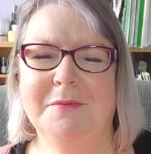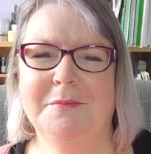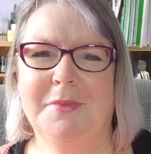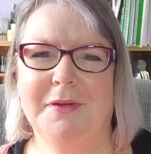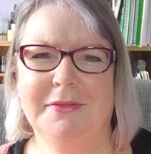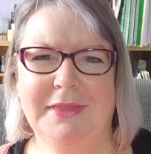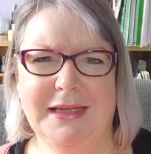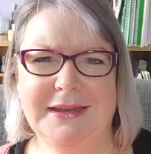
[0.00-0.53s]

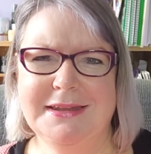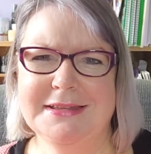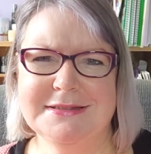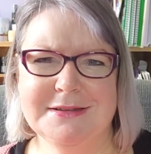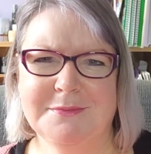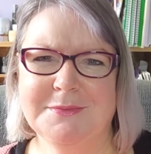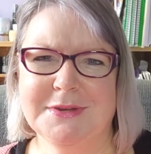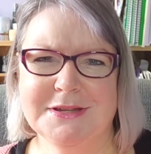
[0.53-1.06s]
but that is
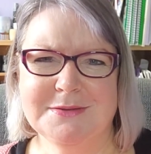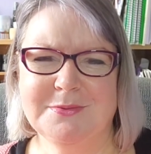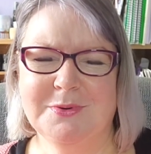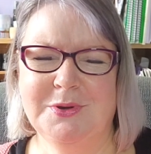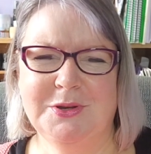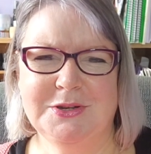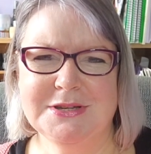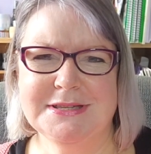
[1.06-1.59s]
sometimes what
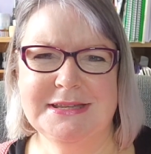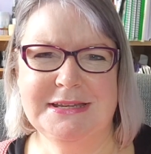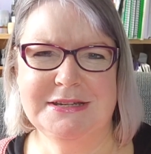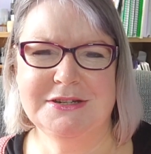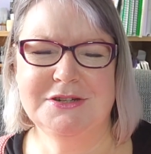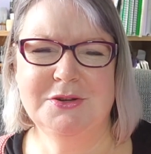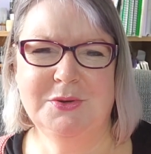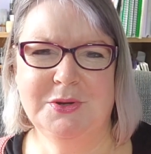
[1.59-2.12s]
you just need
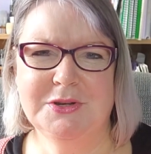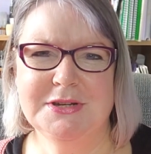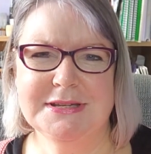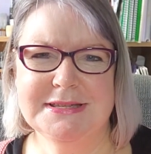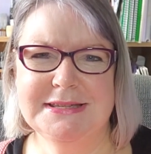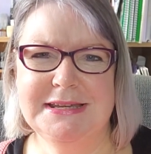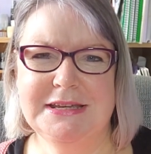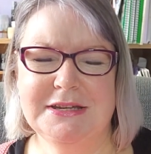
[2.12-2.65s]
to do you
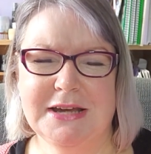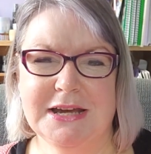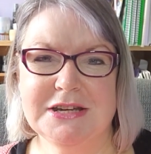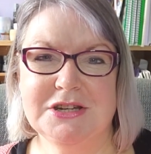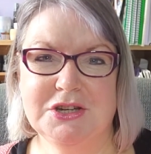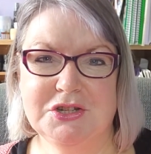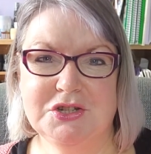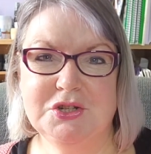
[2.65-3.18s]
just need to
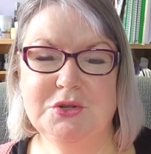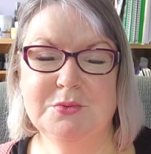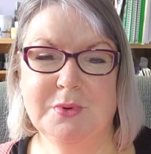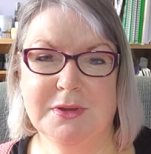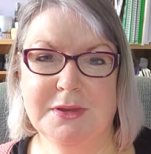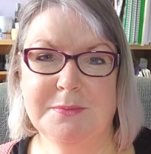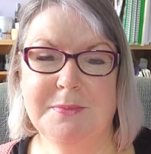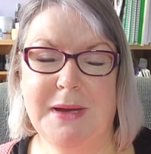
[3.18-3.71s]
actually do
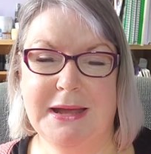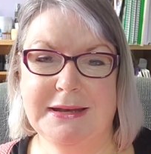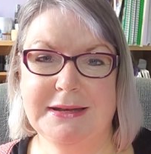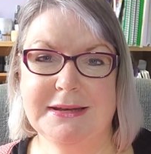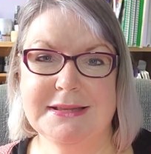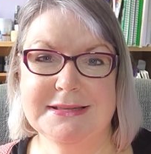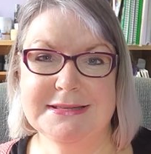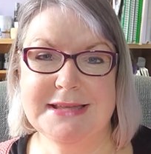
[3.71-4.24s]
what the
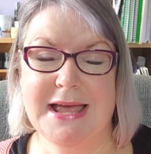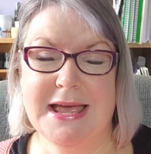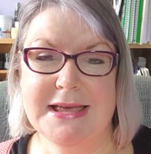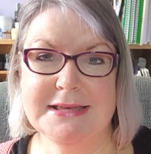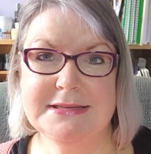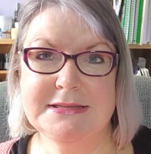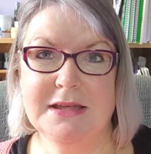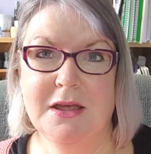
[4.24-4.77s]
pattern
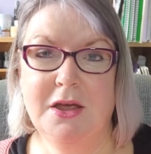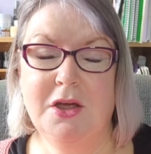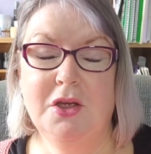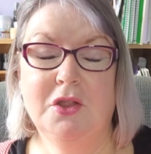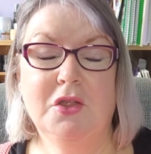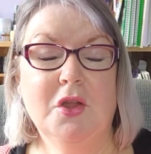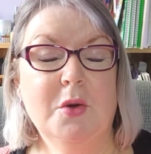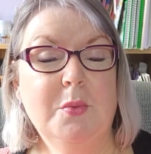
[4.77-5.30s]
says
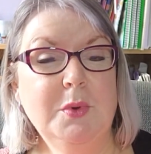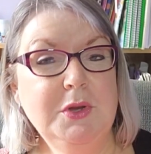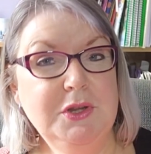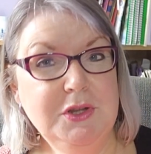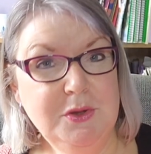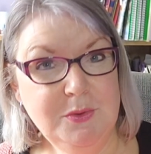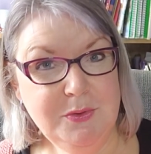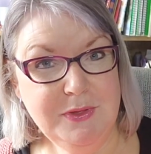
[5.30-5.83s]
not what
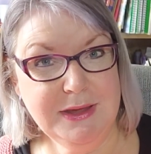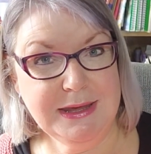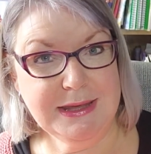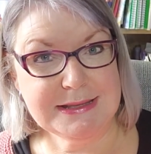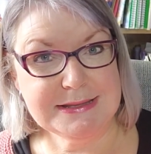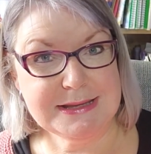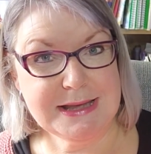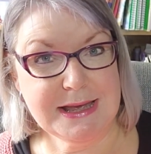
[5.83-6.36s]
you think
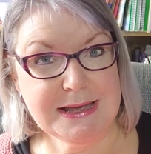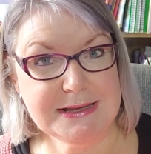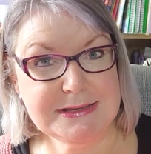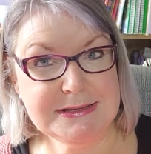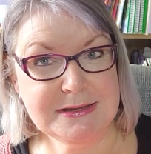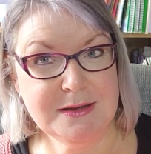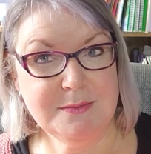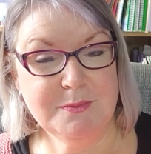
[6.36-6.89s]
it
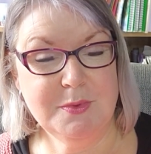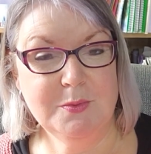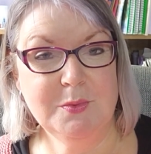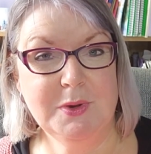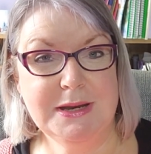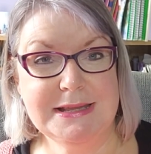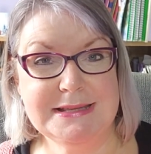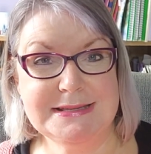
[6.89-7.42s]
says but
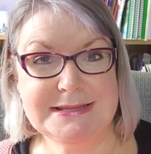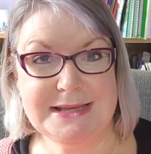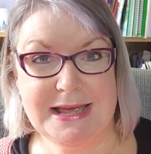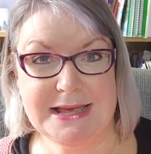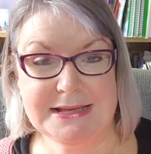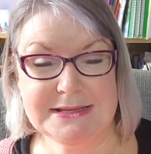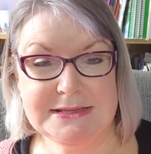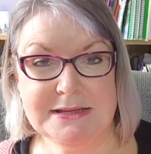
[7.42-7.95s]
what it
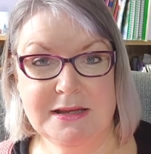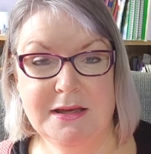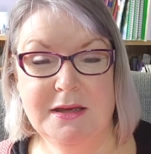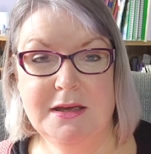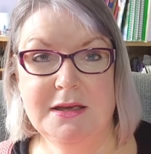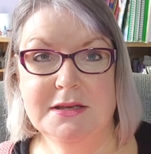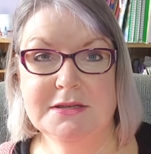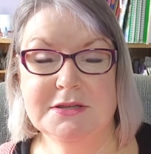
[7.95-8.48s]
says
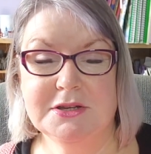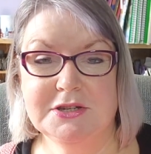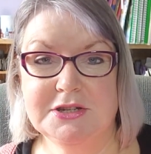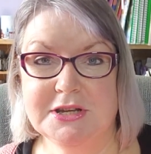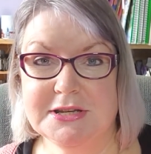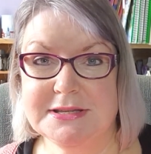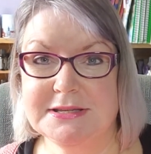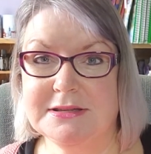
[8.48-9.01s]
so
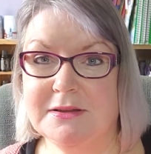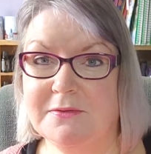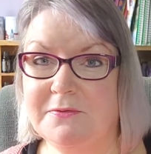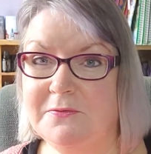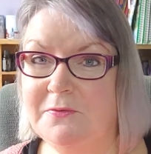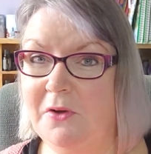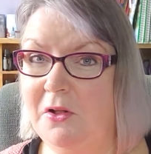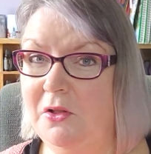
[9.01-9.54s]
just
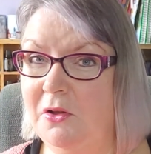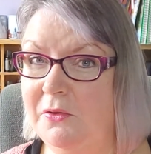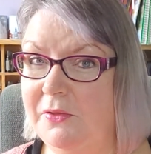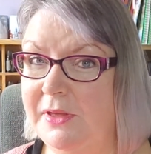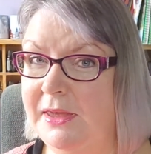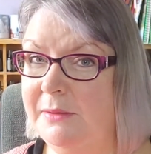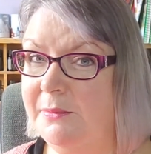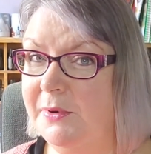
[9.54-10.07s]
follow
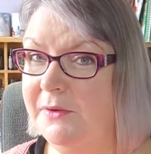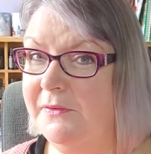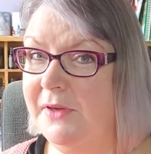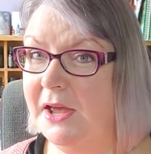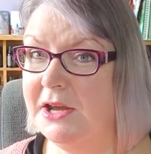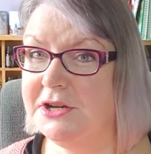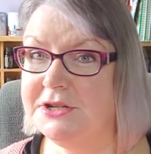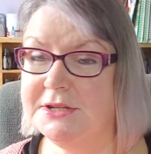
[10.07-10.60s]
the
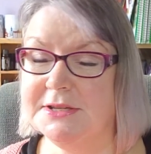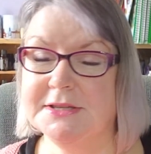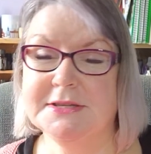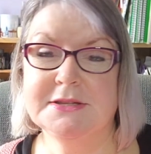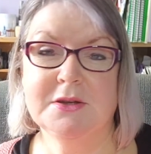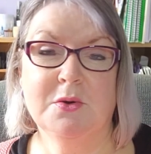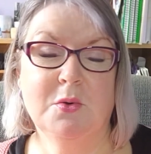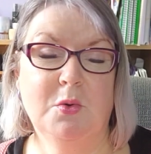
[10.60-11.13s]

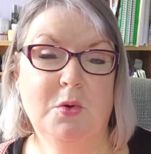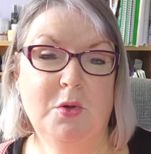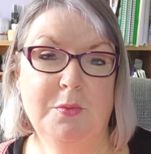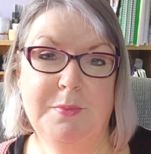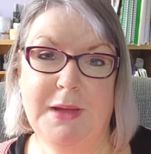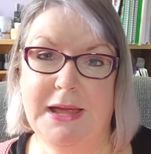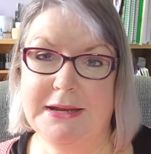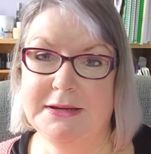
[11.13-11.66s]
abbreviations all
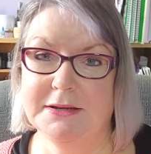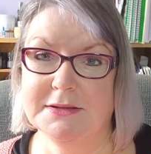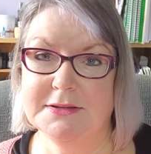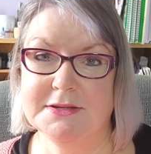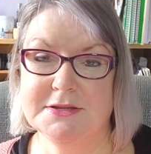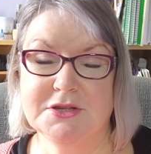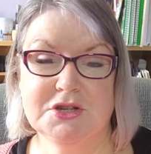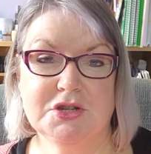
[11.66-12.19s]

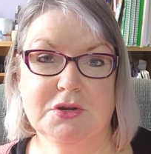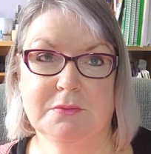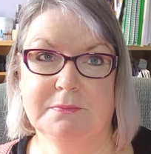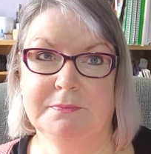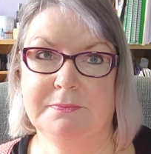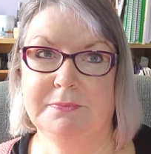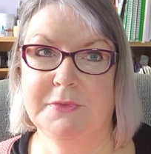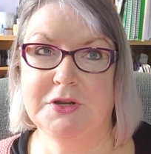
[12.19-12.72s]
patterns sh
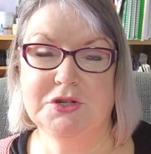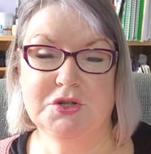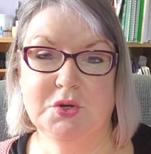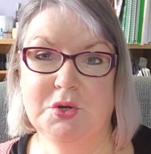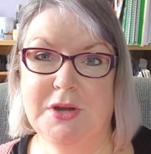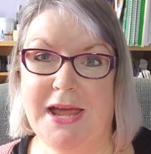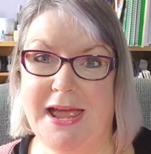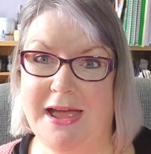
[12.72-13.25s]

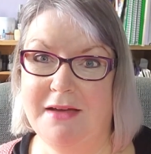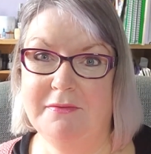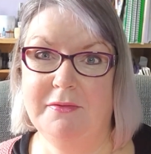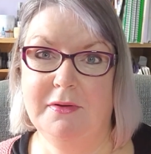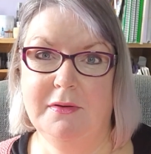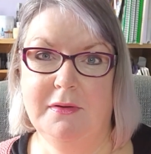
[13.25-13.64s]
should have